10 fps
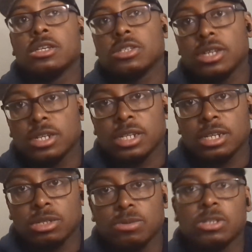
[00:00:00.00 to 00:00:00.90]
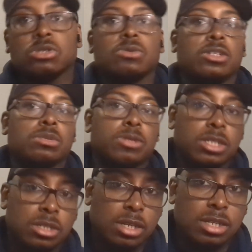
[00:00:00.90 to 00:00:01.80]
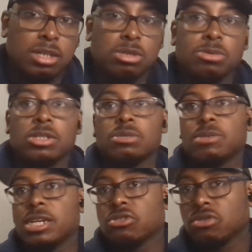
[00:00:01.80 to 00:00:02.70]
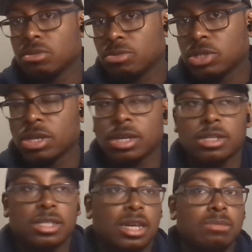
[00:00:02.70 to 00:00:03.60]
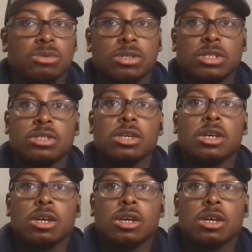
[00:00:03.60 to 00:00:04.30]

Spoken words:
certain days where it's Queensbury, certain days where it's Matchroom, certain times with